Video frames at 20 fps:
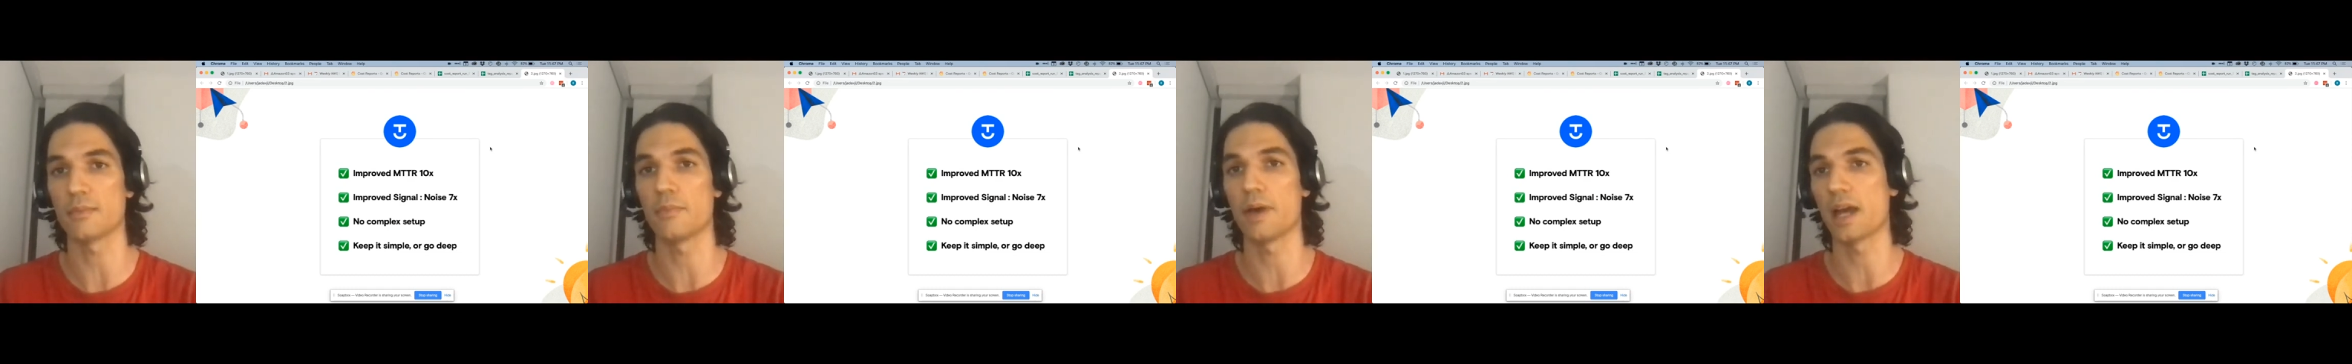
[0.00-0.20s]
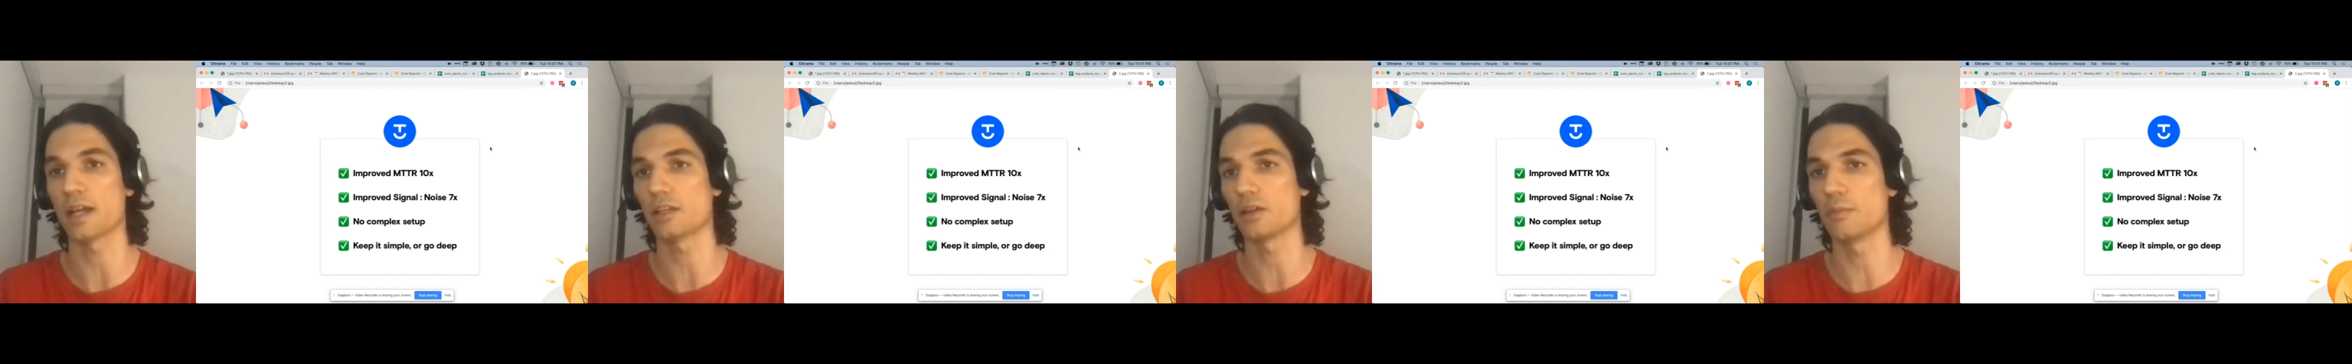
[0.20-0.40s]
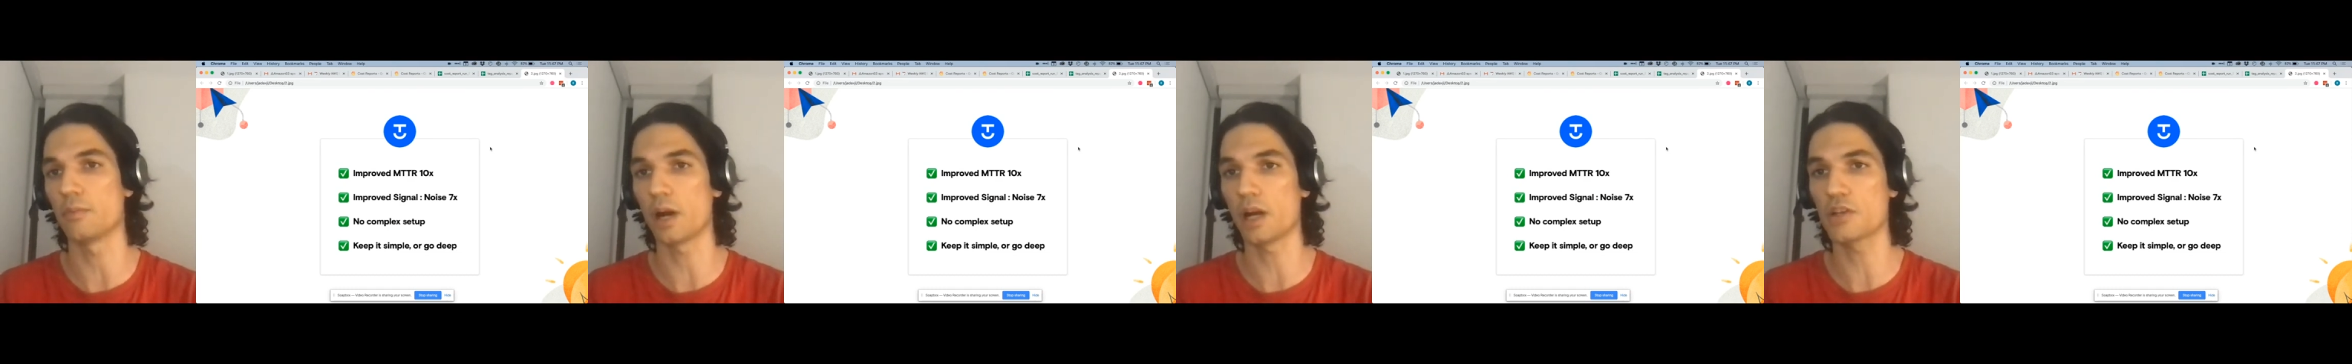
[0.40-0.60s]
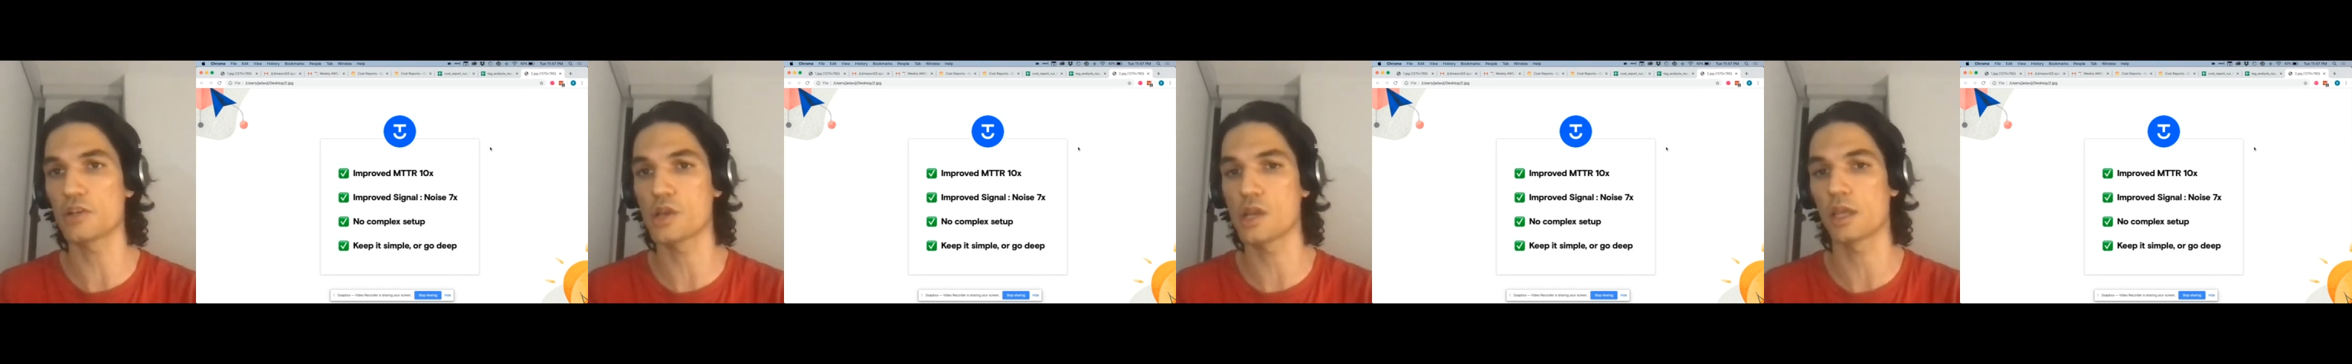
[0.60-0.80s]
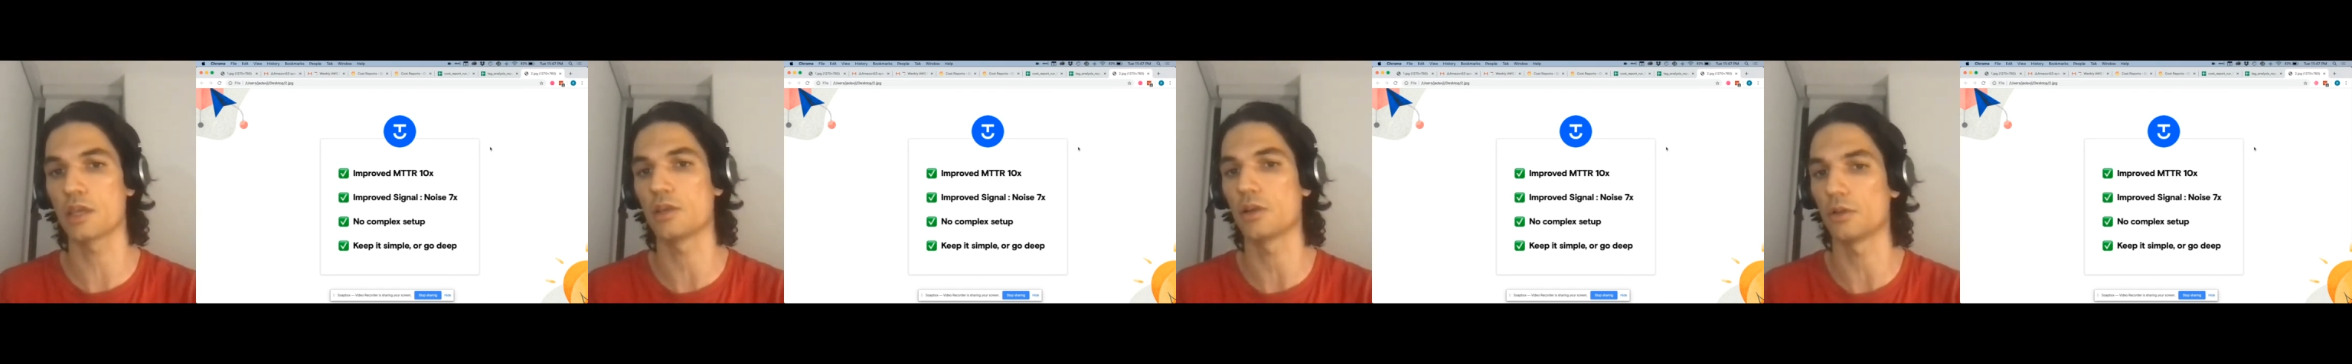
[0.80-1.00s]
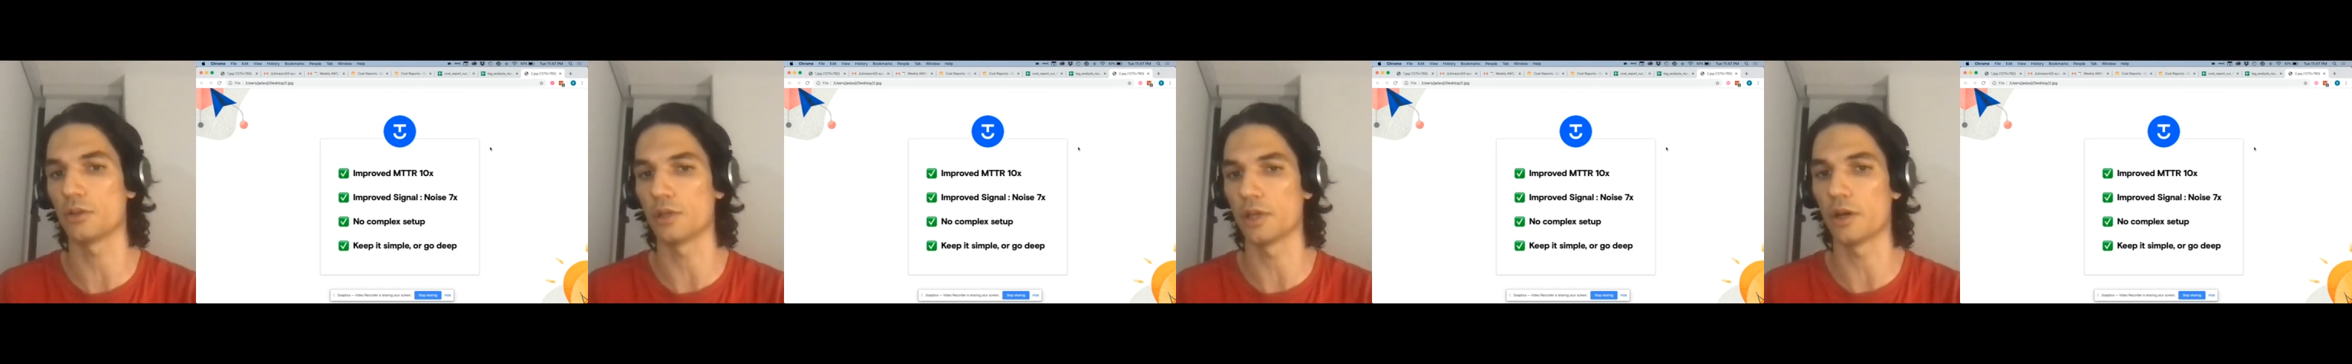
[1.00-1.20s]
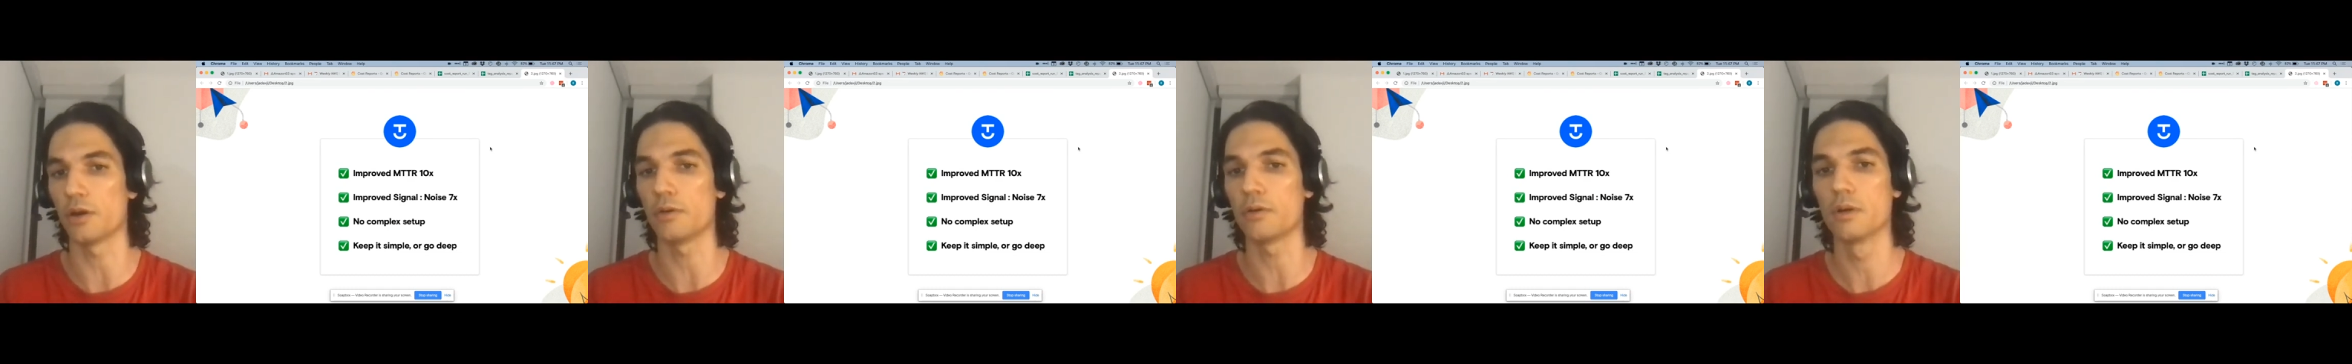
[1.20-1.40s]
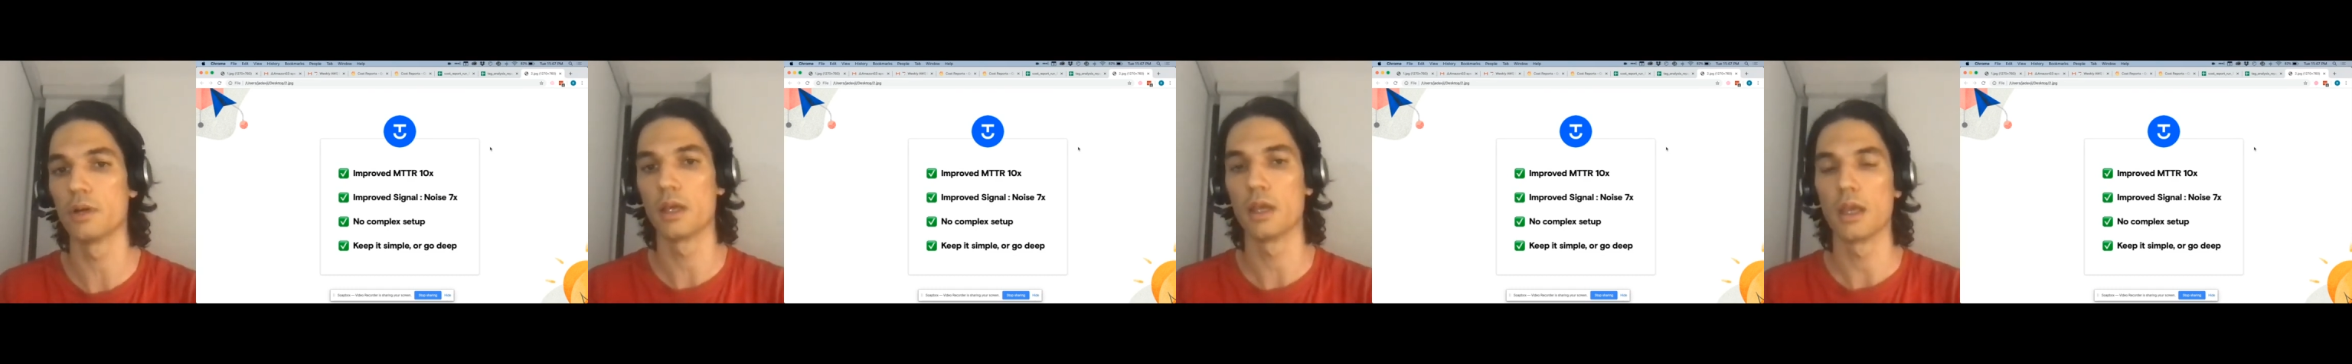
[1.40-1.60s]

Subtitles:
impact your budgeting, you'll know.